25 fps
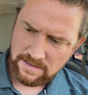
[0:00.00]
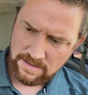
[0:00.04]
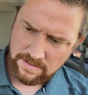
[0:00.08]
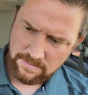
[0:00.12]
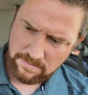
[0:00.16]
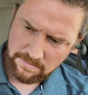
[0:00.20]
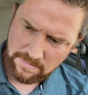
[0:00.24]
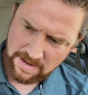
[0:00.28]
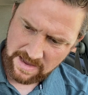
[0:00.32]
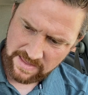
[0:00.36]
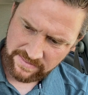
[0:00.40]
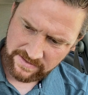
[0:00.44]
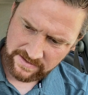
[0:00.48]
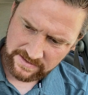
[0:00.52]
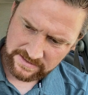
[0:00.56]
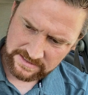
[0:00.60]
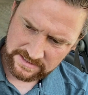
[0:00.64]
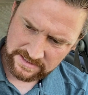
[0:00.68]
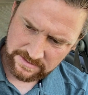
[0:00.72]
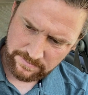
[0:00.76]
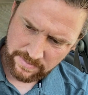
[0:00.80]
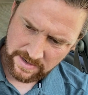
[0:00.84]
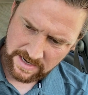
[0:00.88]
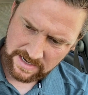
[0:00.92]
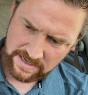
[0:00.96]
methods
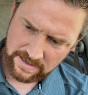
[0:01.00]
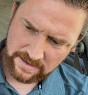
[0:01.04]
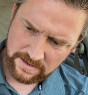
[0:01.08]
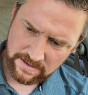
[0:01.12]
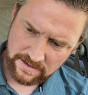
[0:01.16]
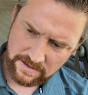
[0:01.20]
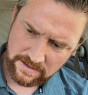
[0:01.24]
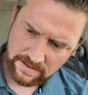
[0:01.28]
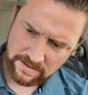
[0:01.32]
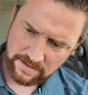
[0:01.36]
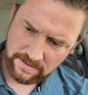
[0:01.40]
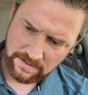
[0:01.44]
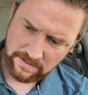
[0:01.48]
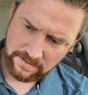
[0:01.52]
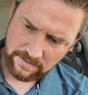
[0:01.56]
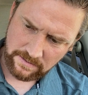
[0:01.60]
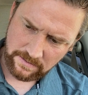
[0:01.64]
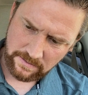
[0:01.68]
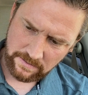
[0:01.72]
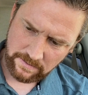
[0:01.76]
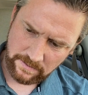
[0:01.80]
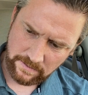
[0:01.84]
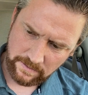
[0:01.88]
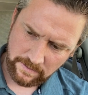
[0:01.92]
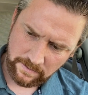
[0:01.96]
depending on
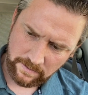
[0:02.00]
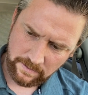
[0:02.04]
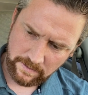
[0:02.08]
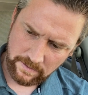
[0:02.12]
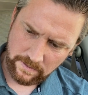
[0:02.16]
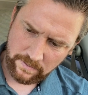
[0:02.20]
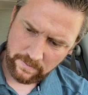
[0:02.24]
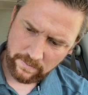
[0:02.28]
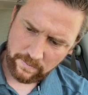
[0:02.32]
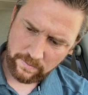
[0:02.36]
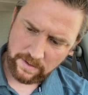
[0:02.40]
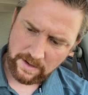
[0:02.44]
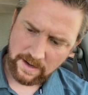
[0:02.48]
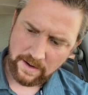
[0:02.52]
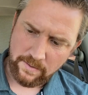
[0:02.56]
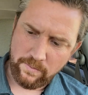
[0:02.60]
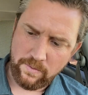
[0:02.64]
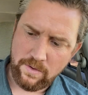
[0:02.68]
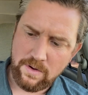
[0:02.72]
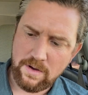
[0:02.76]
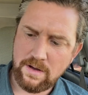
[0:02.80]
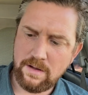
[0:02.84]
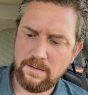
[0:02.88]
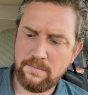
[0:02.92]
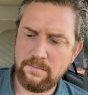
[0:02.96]
what I
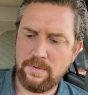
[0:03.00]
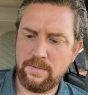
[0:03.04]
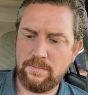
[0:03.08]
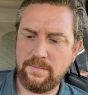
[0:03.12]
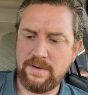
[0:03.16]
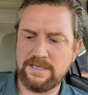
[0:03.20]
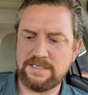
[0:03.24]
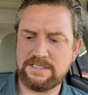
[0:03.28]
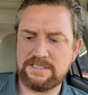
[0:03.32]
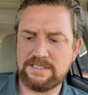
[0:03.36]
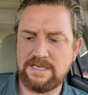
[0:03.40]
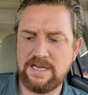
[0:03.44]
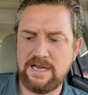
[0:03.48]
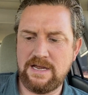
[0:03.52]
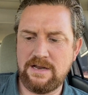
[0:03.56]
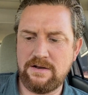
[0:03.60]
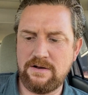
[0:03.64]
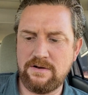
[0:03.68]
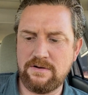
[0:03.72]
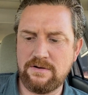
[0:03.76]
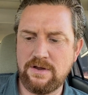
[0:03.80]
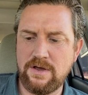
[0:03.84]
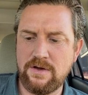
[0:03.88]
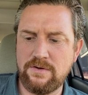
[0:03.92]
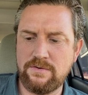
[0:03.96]
want, but my
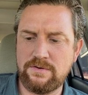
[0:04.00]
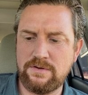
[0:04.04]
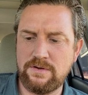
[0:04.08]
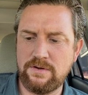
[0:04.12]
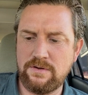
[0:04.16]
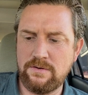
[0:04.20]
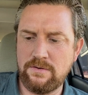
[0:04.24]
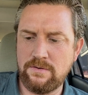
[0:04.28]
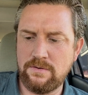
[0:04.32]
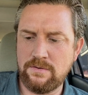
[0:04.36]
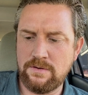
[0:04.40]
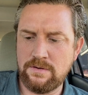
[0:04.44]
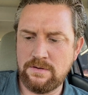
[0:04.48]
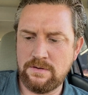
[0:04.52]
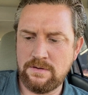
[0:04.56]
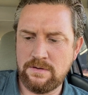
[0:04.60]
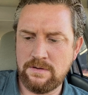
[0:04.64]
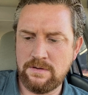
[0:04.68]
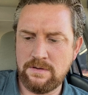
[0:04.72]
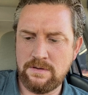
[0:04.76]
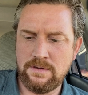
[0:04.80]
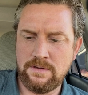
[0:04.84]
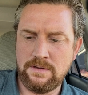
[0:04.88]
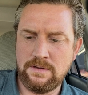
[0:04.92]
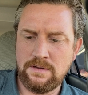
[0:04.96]
standard go-to
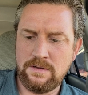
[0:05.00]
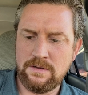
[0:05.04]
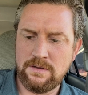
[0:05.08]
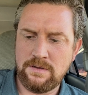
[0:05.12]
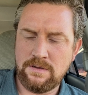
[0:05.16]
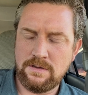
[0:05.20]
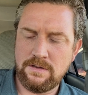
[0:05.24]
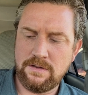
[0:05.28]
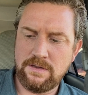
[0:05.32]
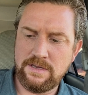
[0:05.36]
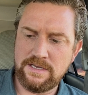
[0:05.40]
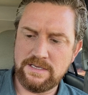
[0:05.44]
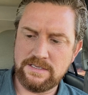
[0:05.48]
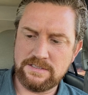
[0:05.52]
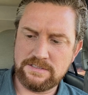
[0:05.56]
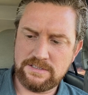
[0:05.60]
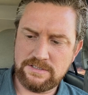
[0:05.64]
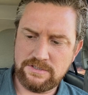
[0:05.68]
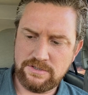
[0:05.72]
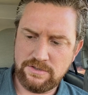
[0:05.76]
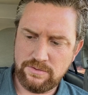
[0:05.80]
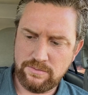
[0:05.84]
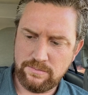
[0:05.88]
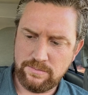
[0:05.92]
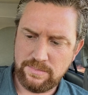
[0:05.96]
is
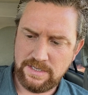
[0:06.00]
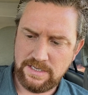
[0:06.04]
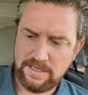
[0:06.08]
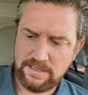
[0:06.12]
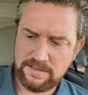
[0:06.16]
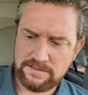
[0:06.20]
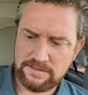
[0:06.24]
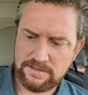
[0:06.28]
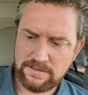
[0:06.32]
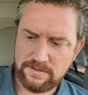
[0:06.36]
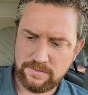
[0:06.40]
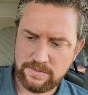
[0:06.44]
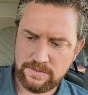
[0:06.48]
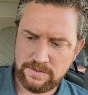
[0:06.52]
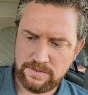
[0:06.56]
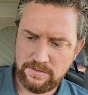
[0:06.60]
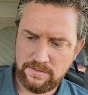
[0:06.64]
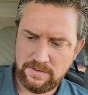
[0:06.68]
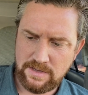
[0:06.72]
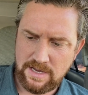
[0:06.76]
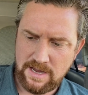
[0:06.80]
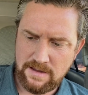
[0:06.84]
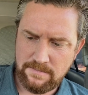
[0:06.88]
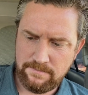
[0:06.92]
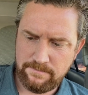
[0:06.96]
2 beads, so we'll do
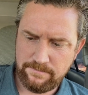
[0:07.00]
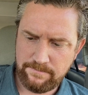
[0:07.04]
that